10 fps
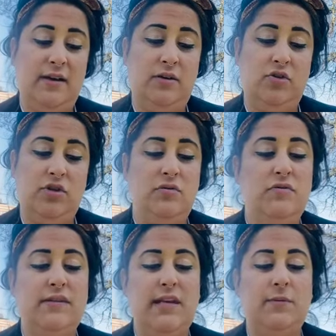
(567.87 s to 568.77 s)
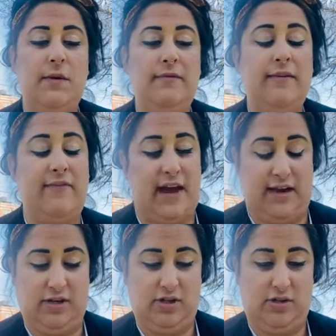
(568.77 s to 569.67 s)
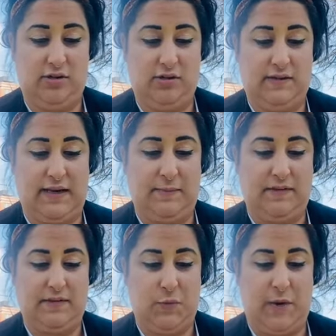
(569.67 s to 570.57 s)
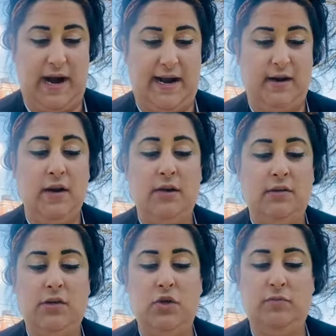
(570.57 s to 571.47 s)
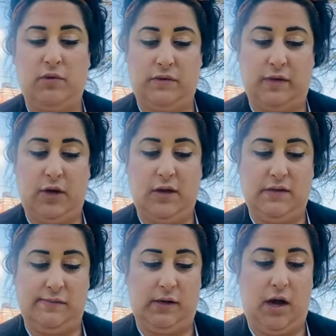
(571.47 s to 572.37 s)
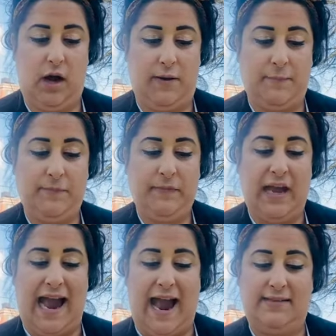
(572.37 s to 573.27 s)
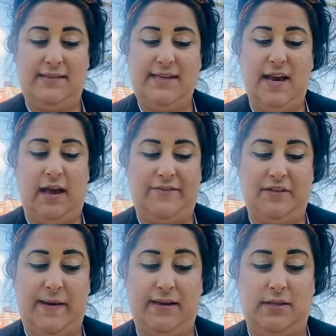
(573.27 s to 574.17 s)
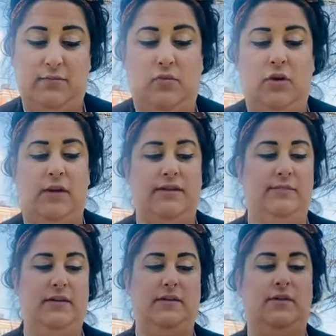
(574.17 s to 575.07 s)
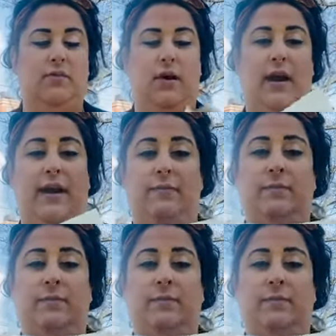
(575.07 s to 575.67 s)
2 cents will be fine, said Mrs. O'Brien. Soon most of the cookies were gone. I see I'll have to make some more, said Mrs. O'Brien.